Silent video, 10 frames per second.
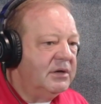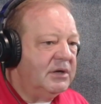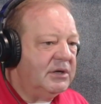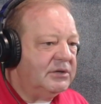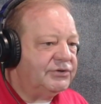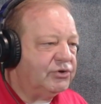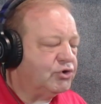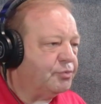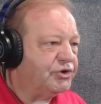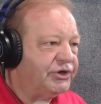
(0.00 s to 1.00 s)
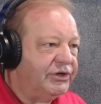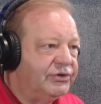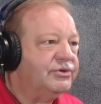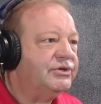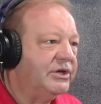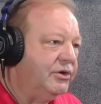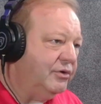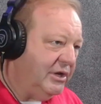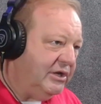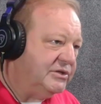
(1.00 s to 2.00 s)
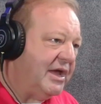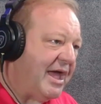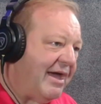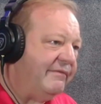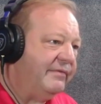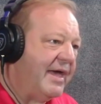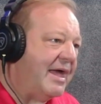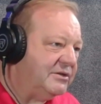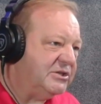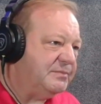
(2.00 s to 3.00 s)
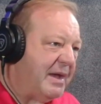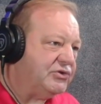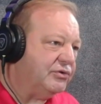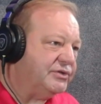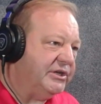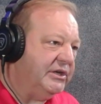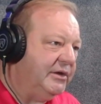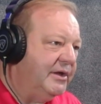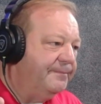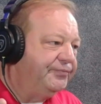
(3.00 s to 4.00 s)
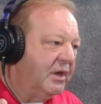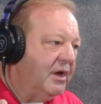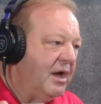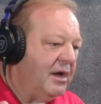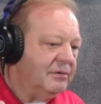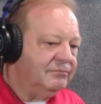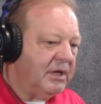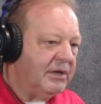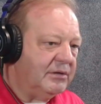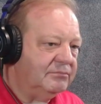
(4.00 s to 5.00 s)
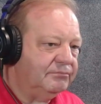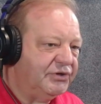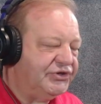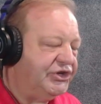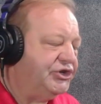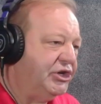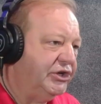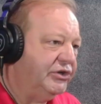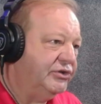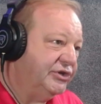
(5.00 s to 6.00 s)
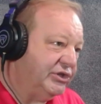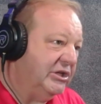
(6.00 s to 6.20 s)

surgical procedures that you need to have that specialty positioning to sleep,